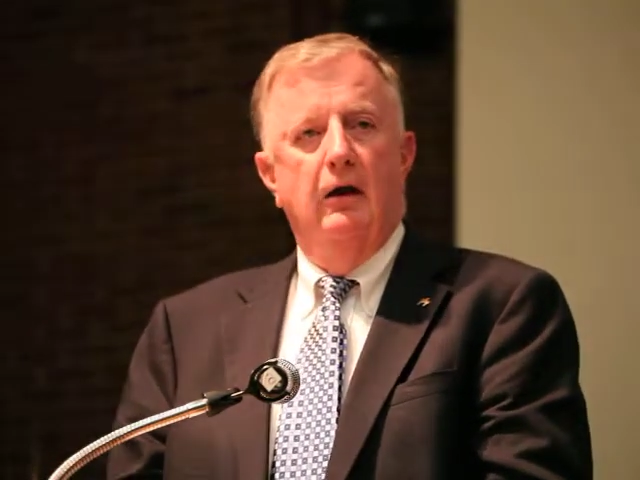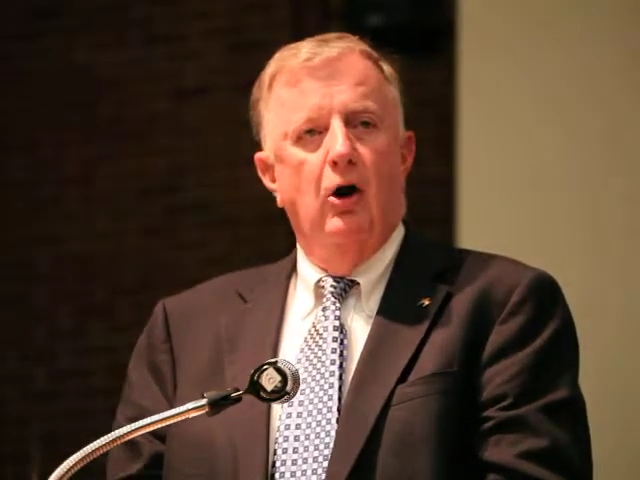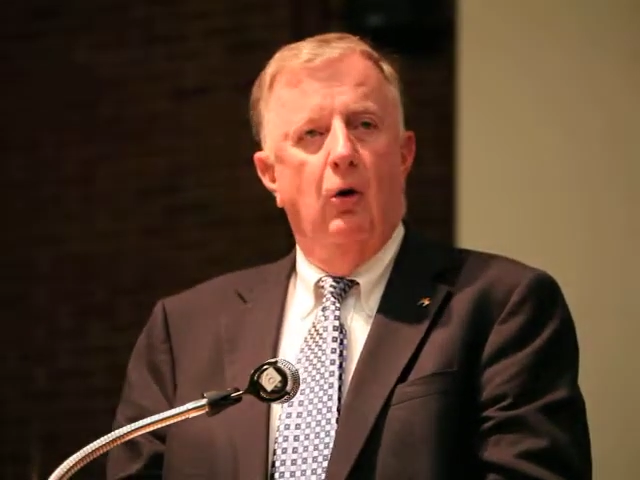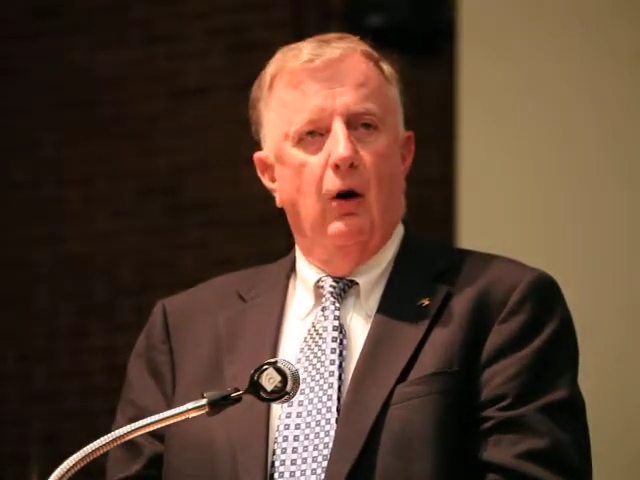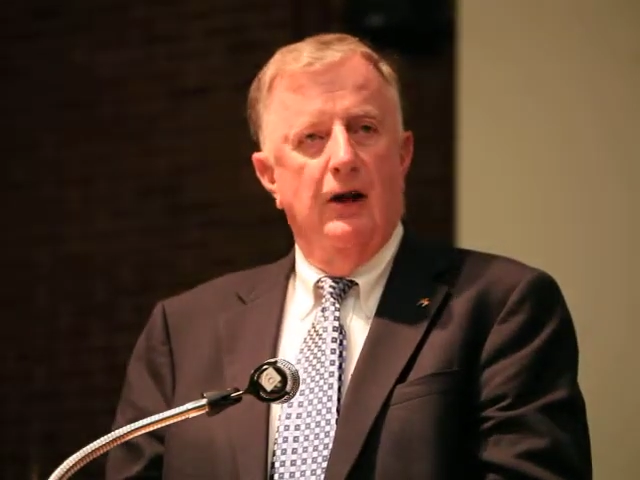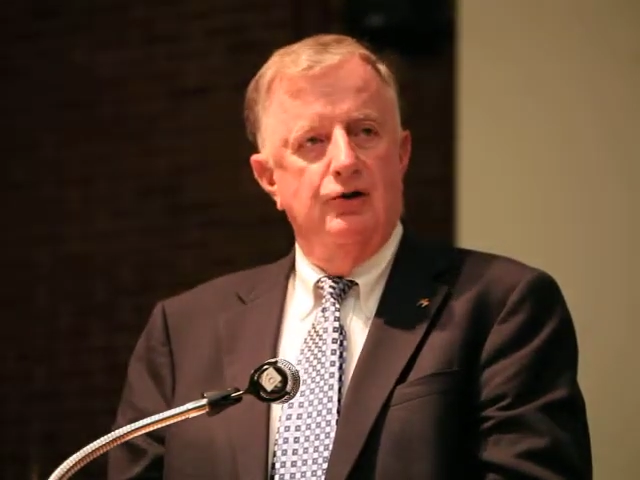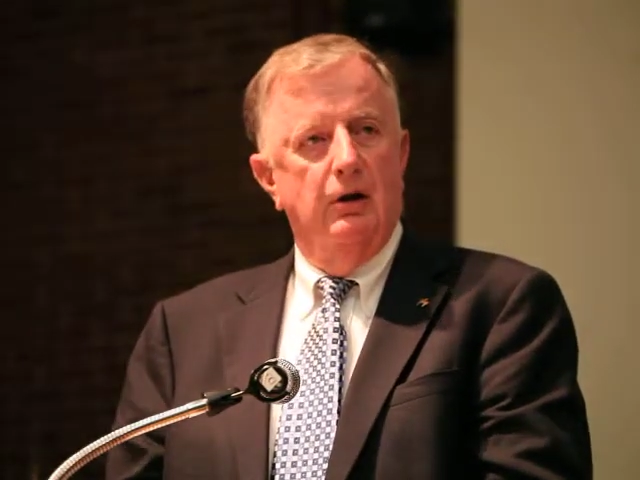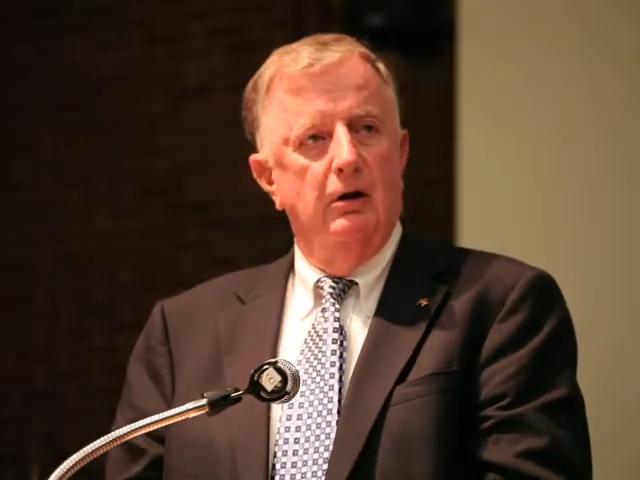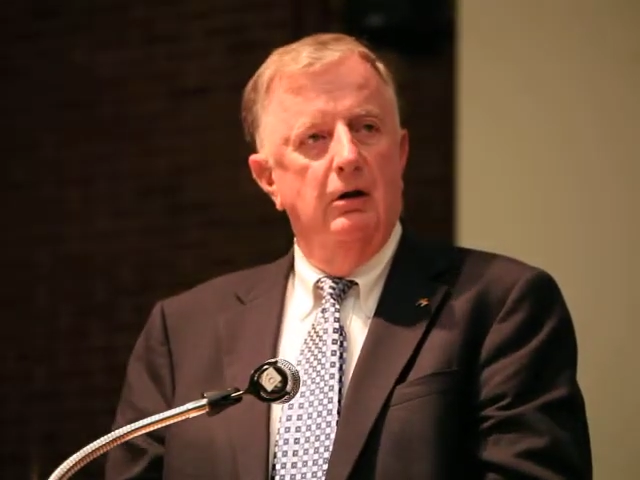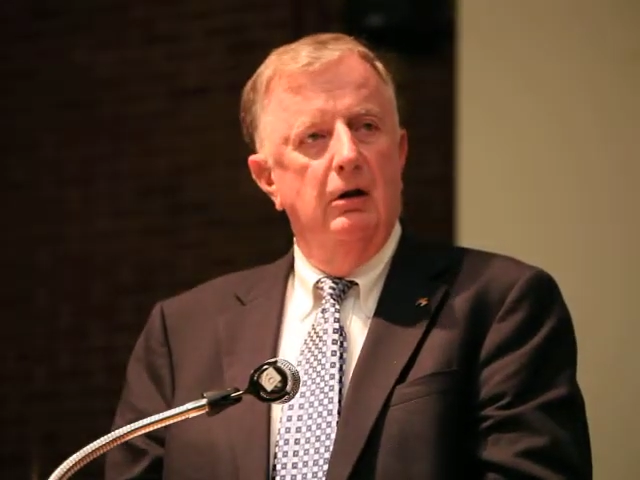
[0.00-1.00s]

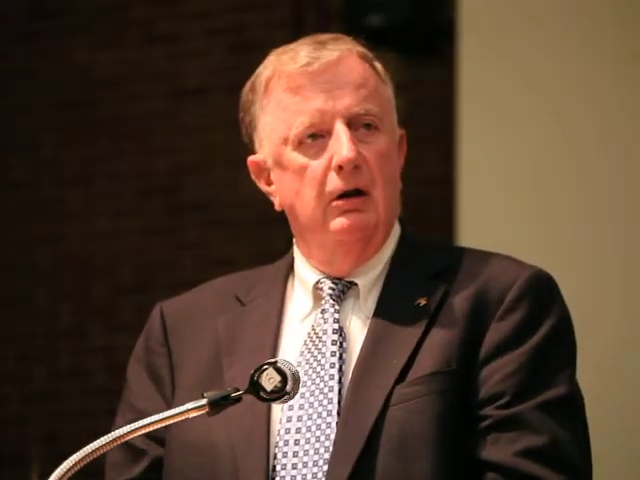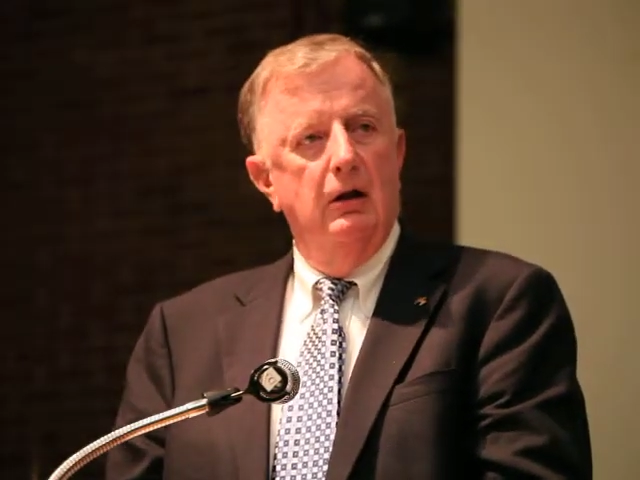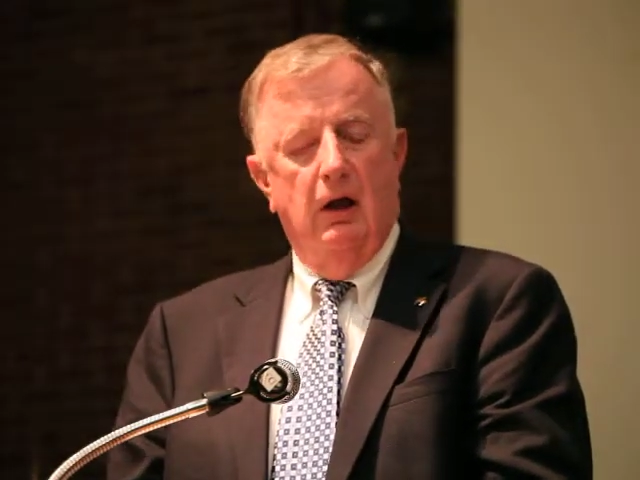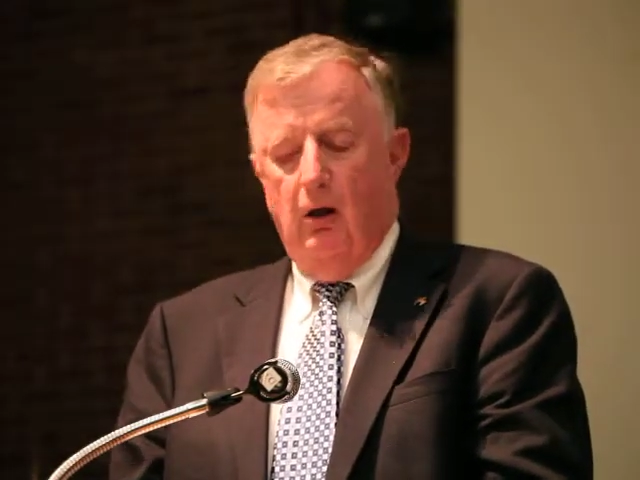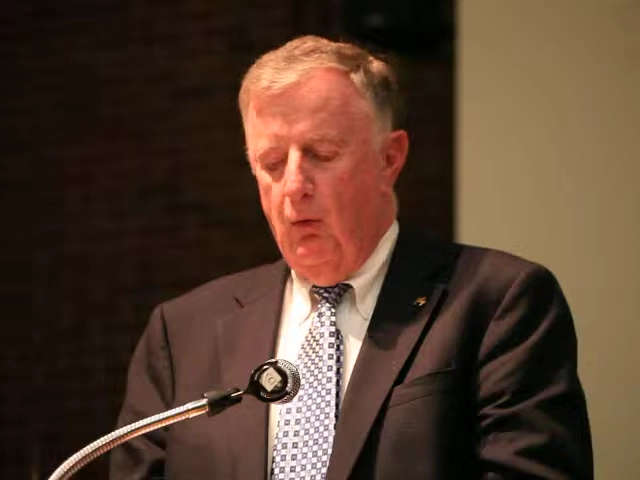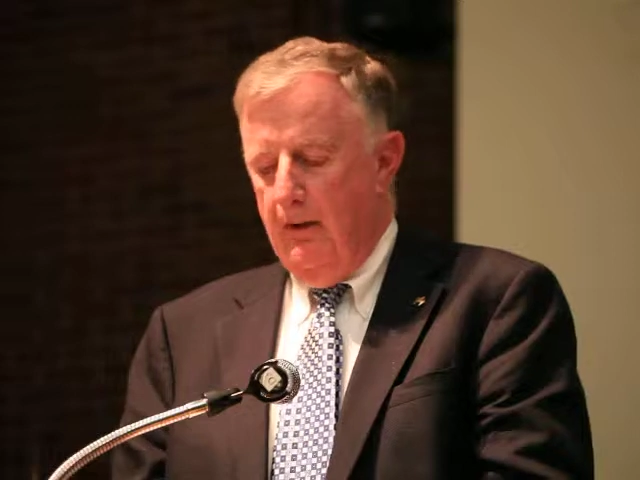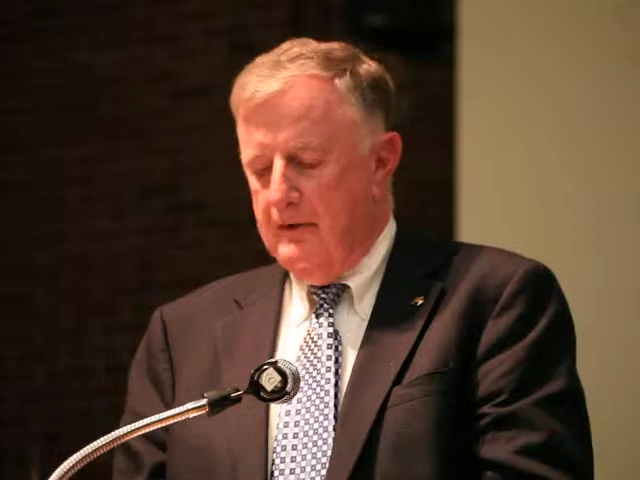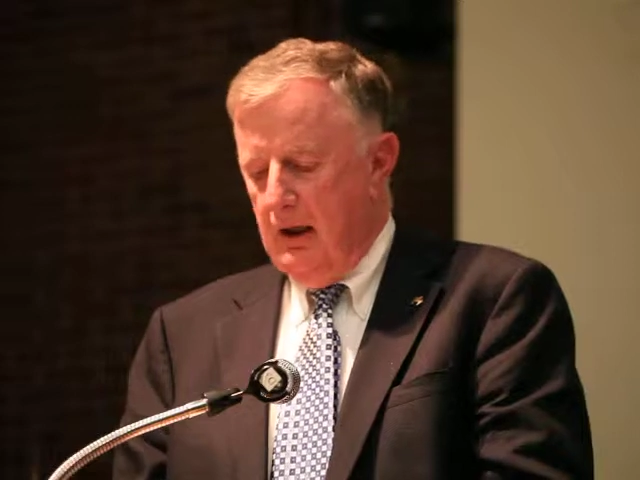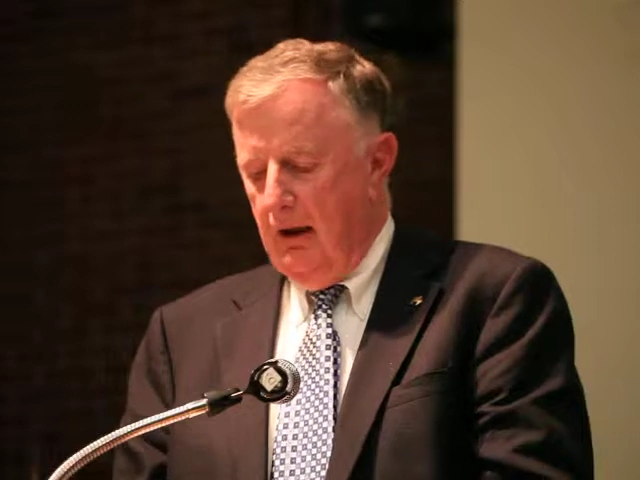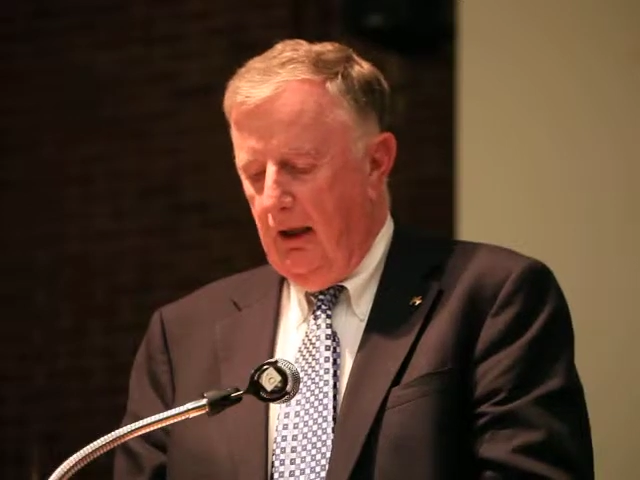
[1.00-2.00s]
coalition
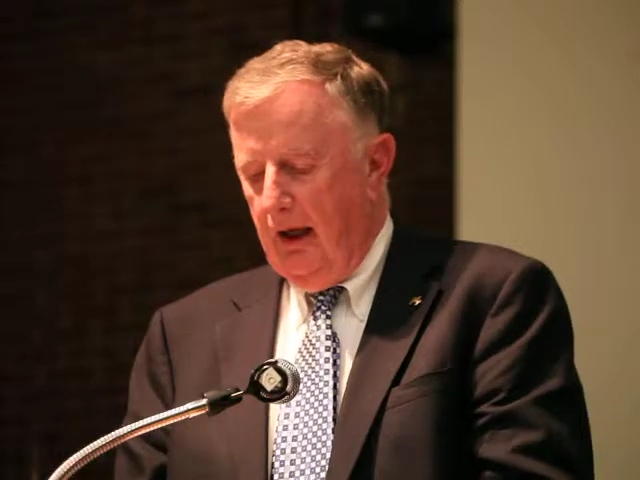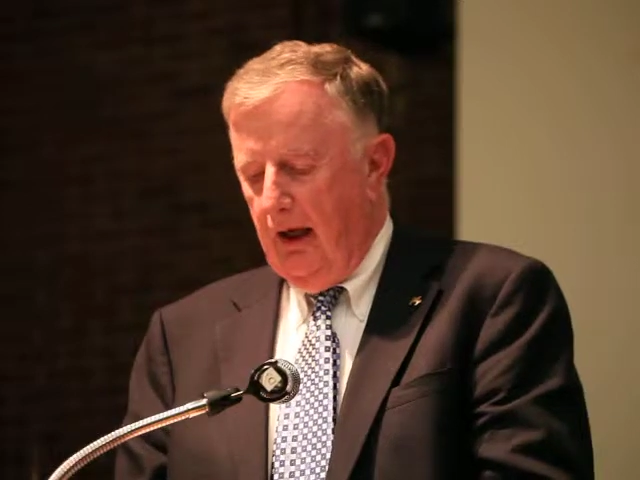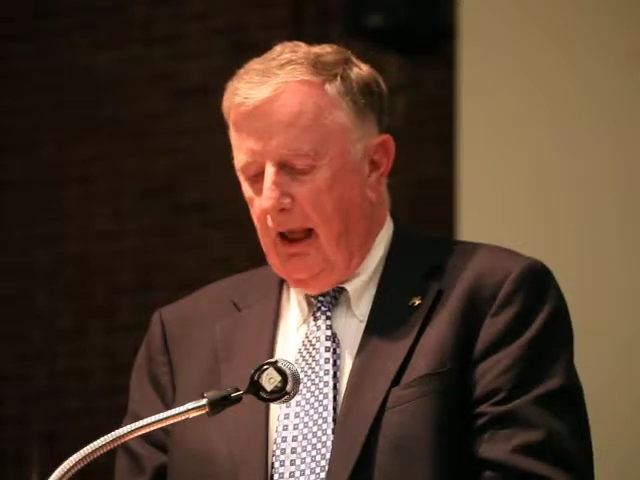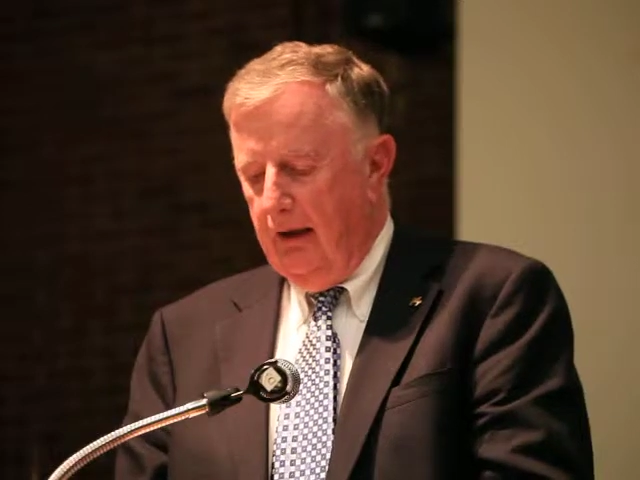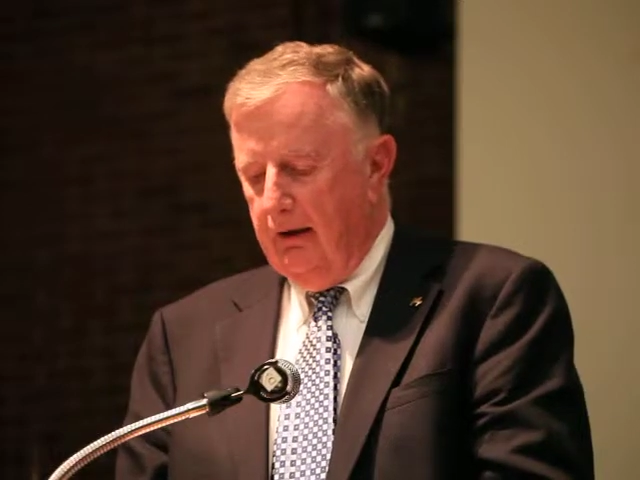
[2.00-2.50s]
website, and I